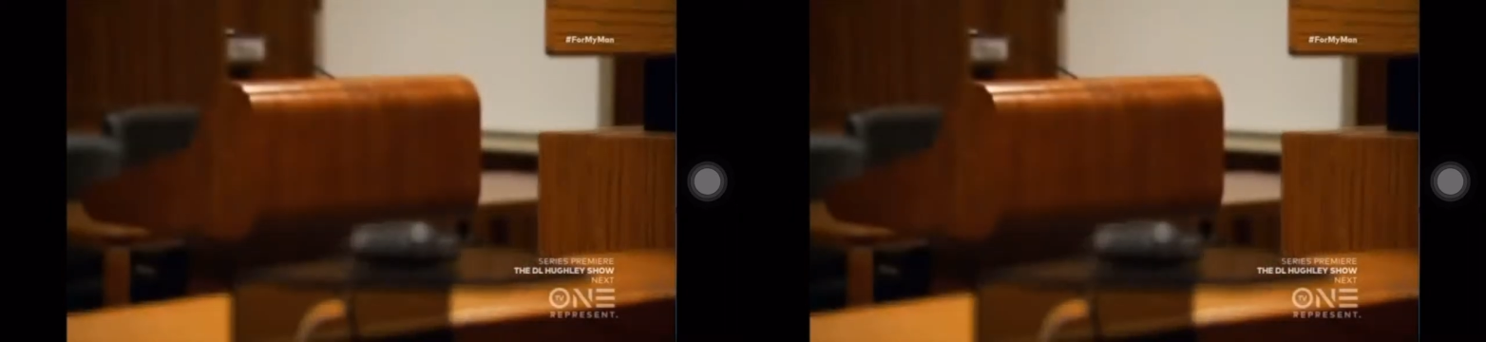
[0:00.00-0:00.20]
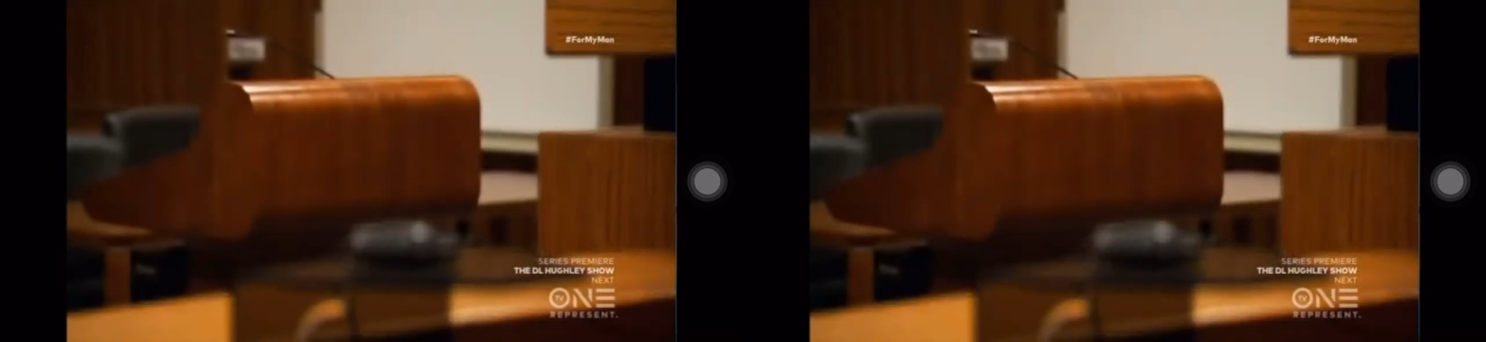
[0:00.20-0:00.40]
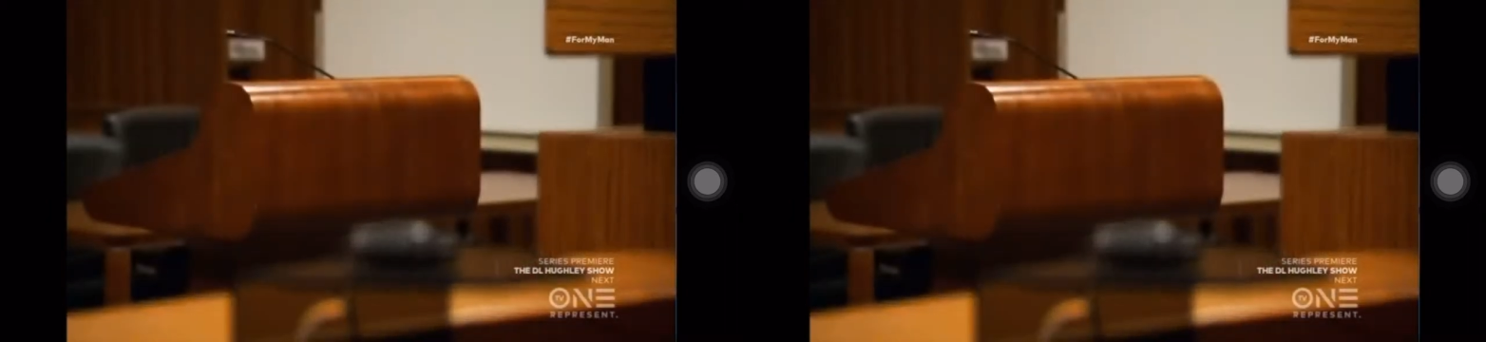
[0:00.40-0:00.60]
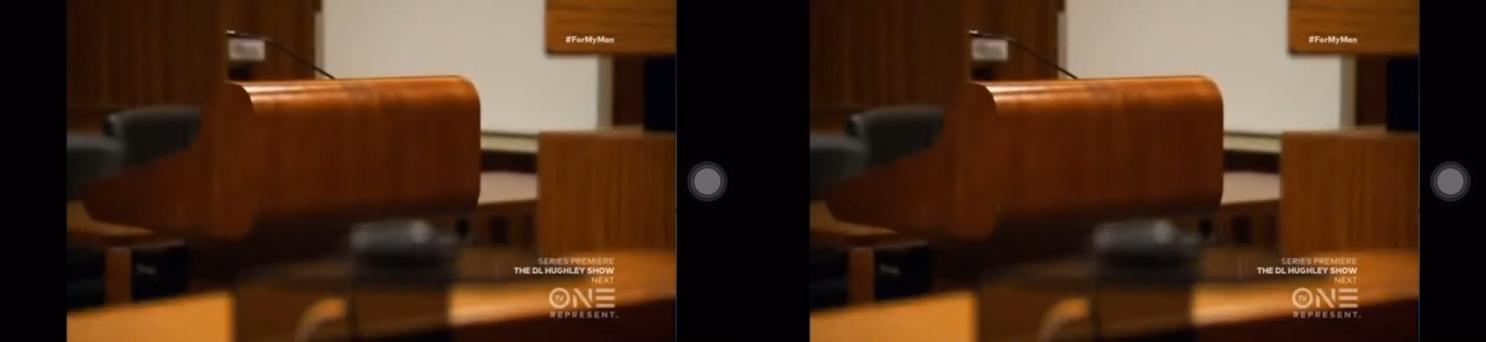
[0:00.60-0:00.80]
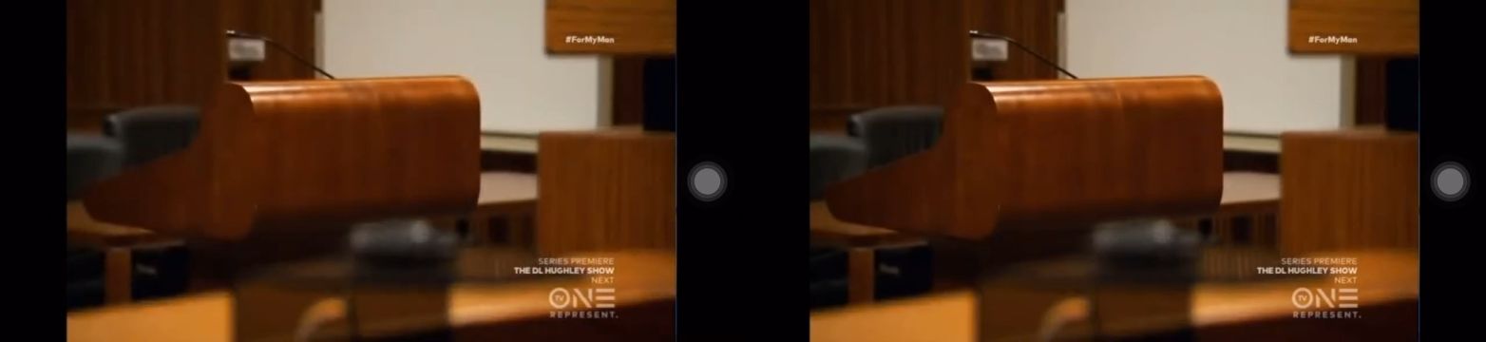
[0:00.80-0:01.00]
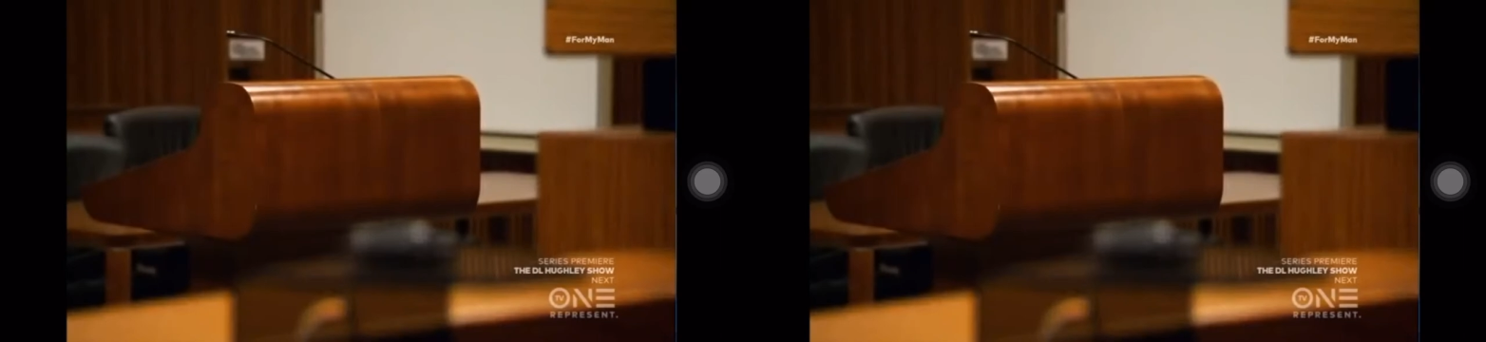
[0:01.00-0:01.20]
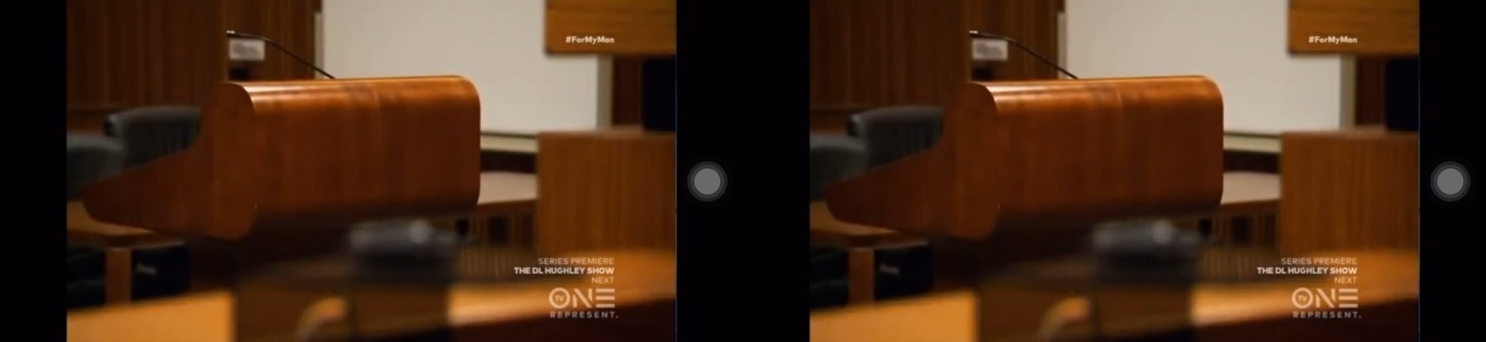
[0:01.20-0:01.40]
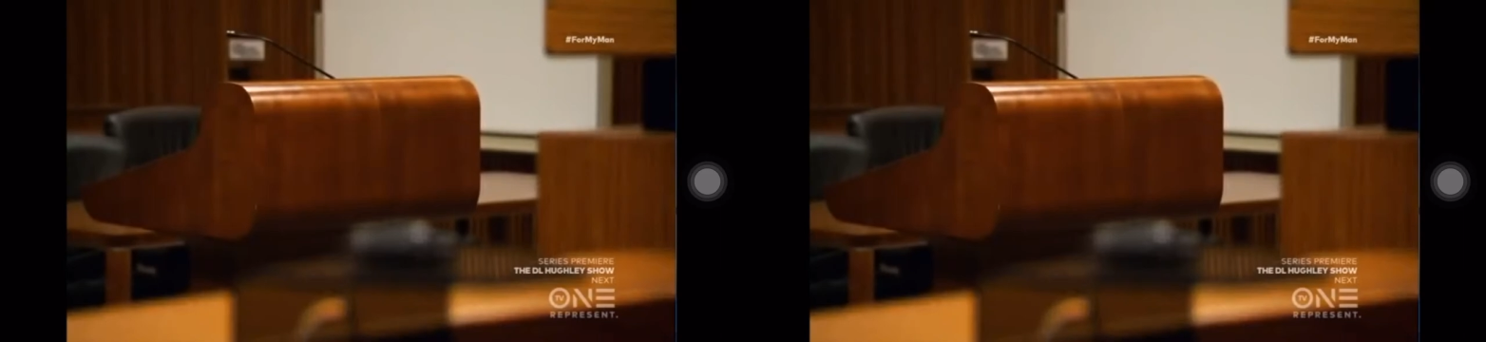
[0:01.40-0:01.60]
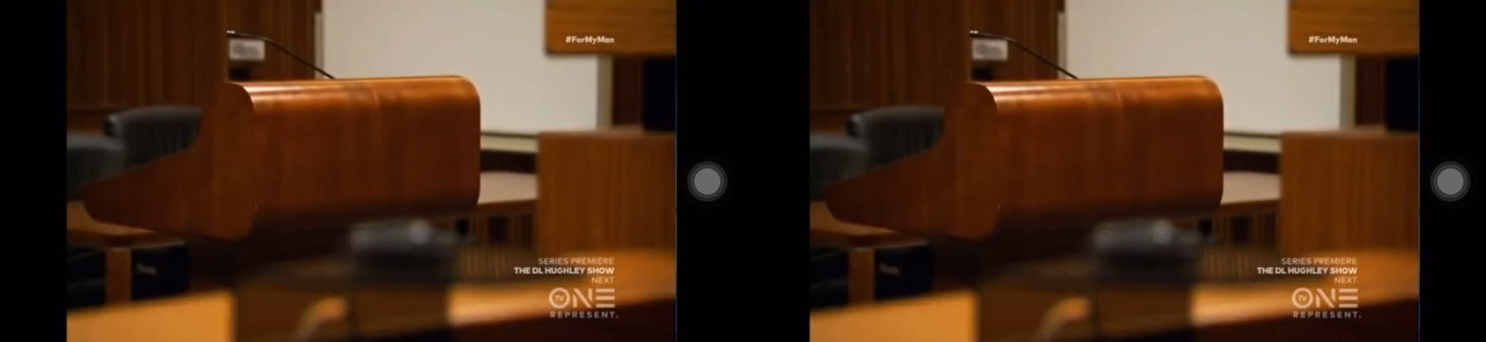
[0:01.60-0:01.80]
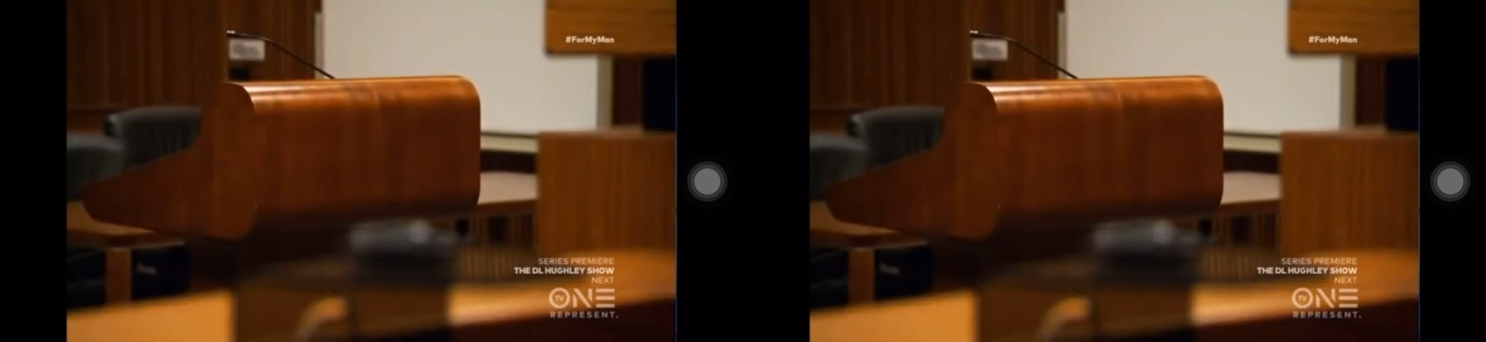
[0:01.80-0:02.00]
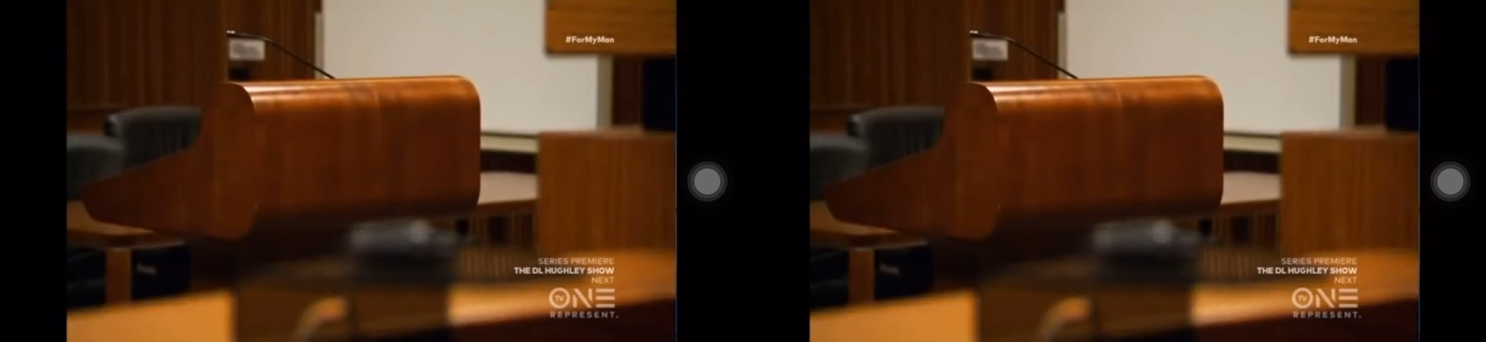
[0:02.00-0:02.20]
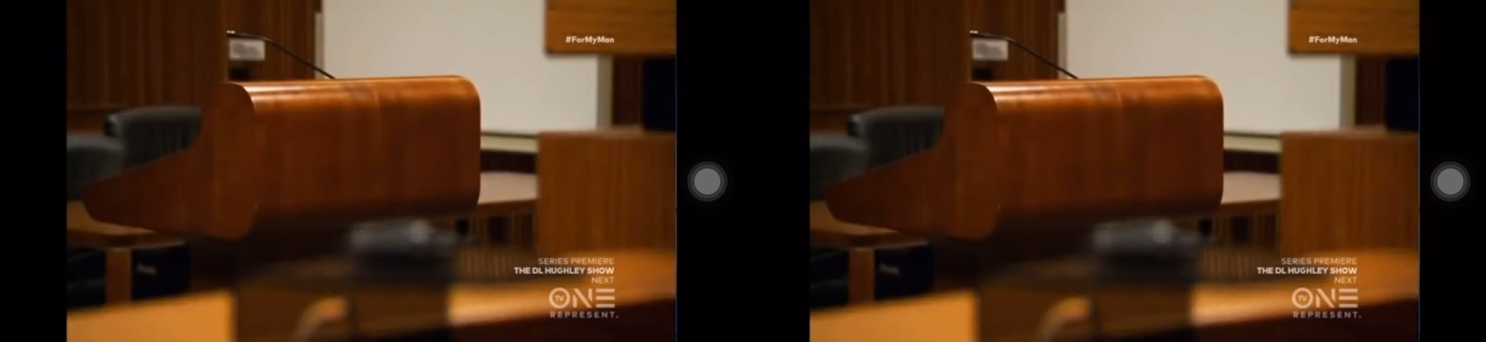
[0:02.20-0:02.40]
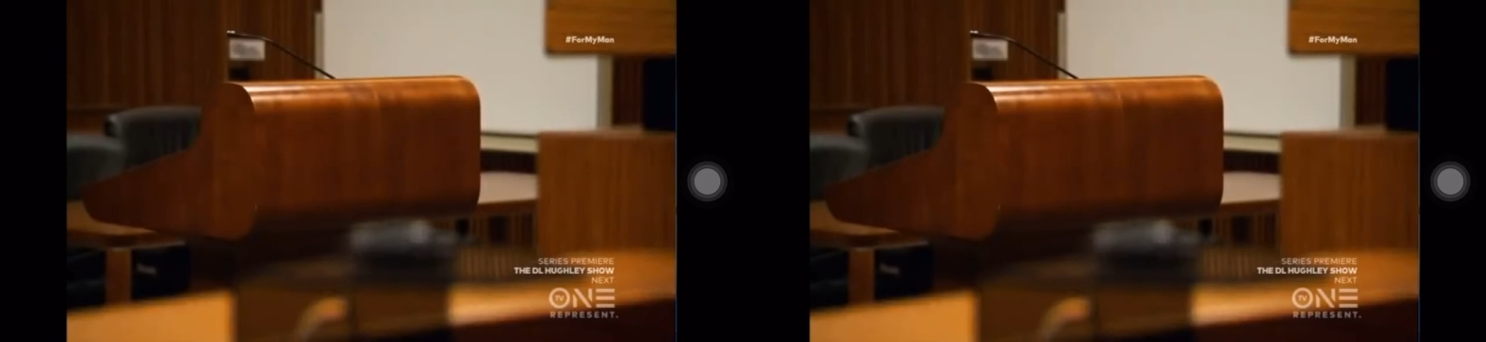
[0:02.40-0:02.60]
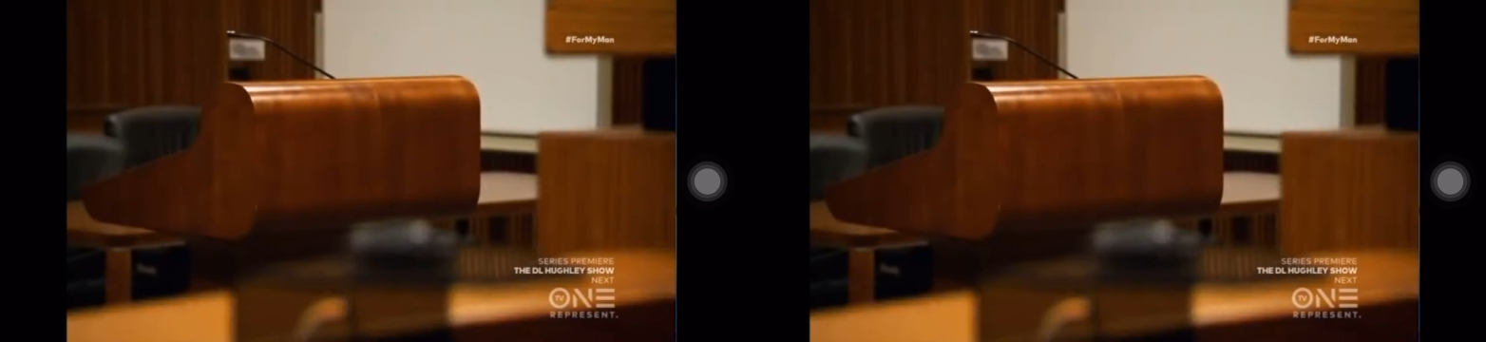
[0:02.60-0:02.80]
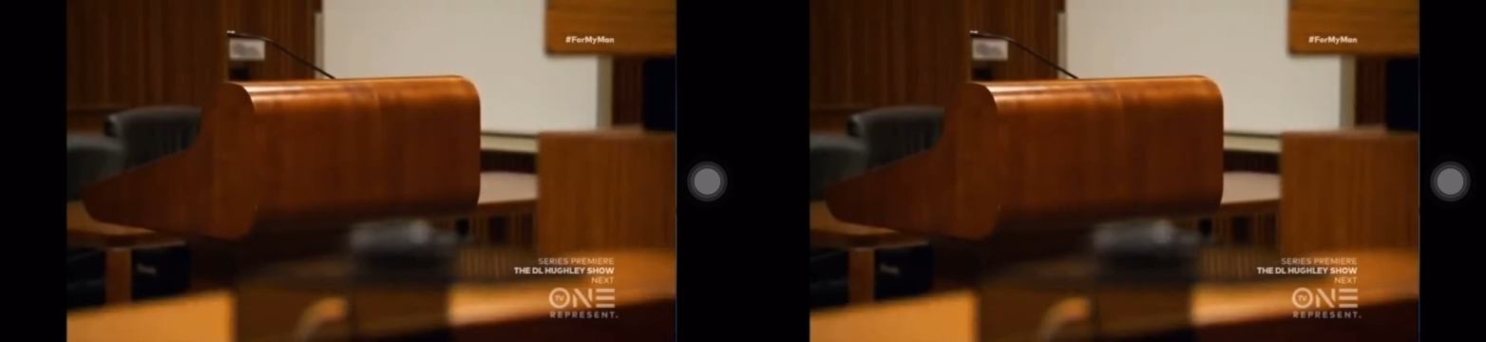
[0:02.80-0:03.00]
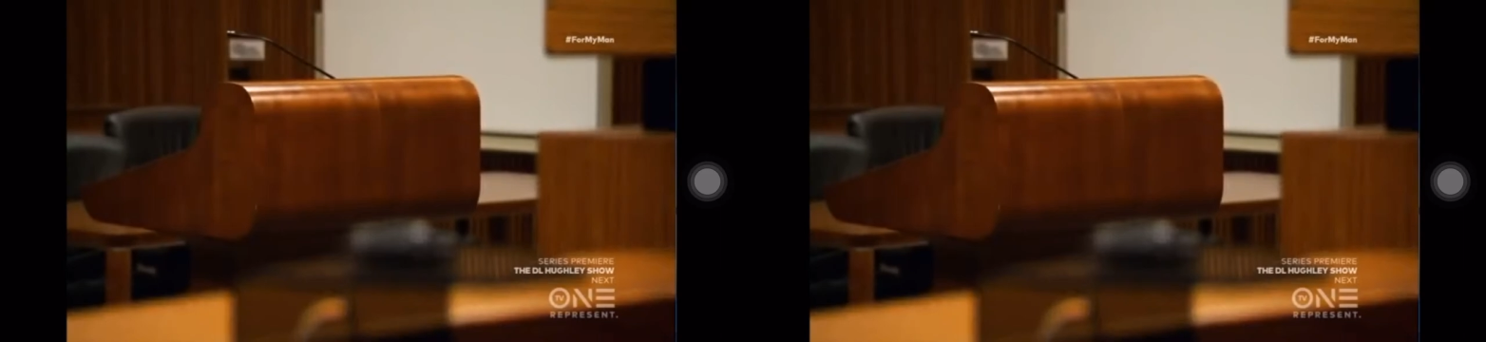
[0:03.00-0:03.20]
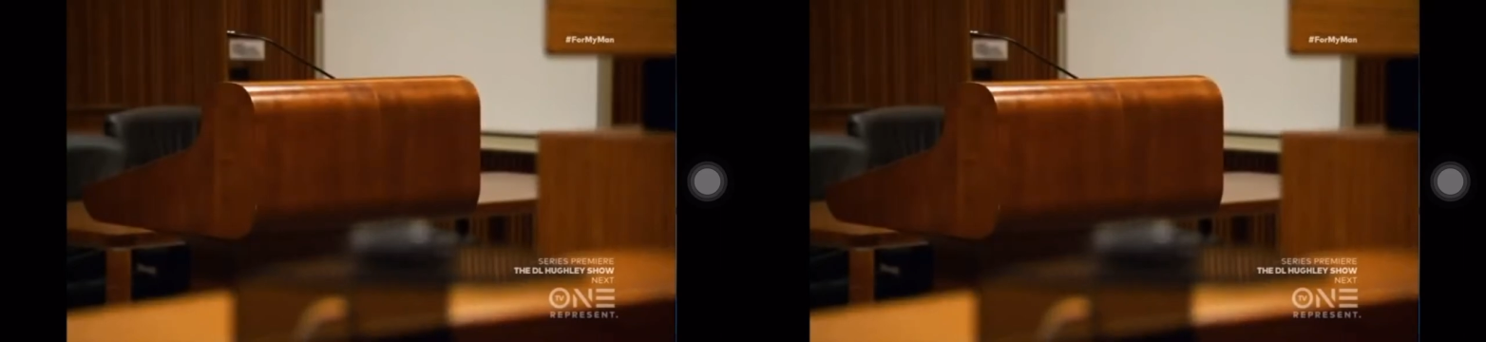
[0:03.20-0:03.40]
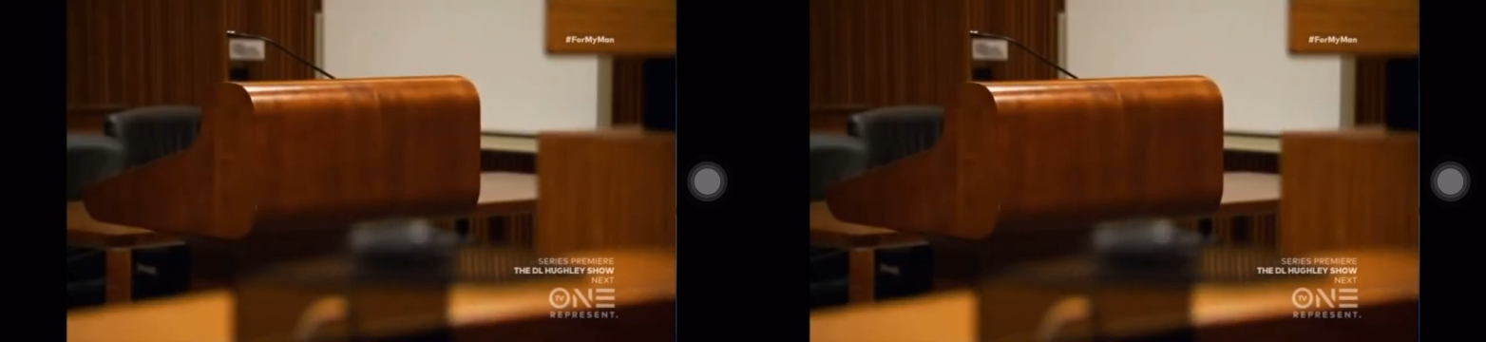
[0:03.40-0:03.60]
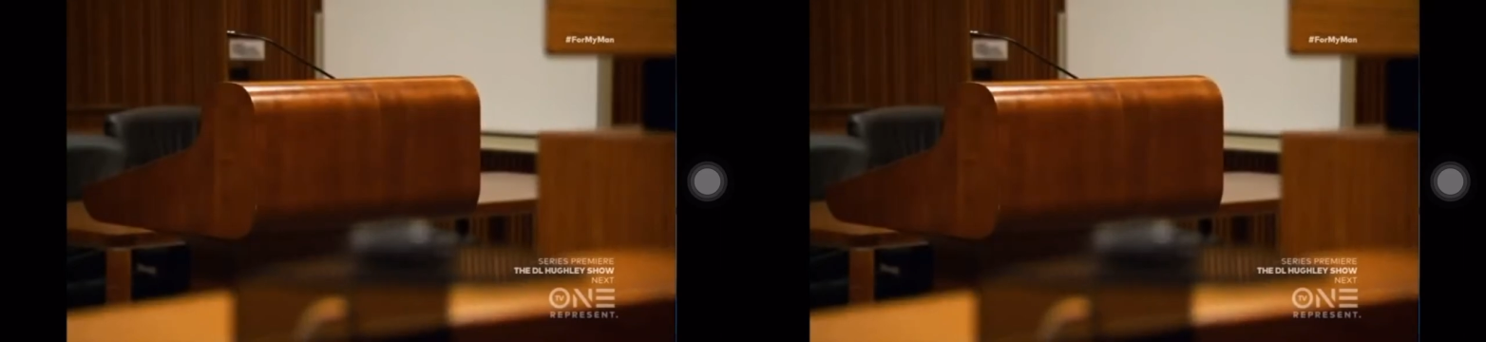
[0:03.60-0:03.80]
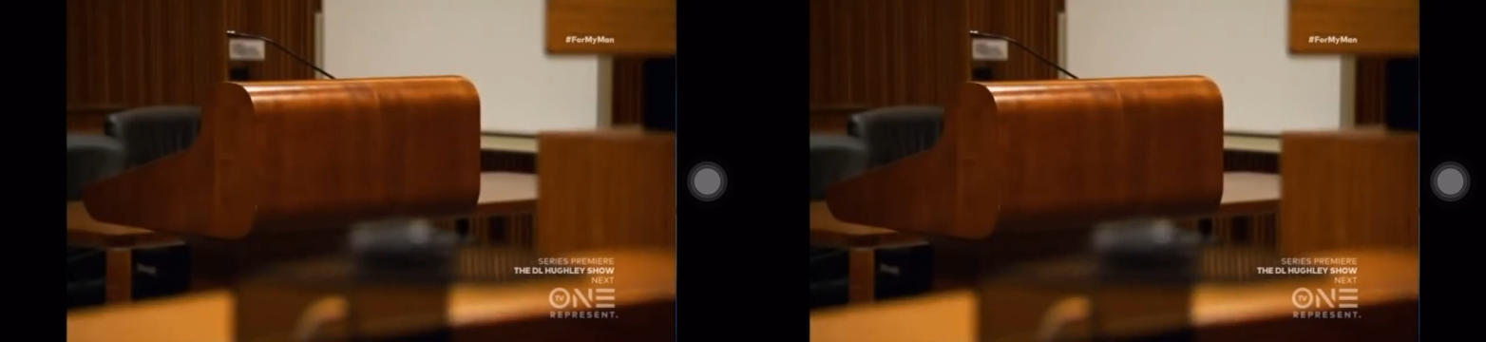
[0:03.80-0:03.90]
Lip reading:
[unreadable: no face in view]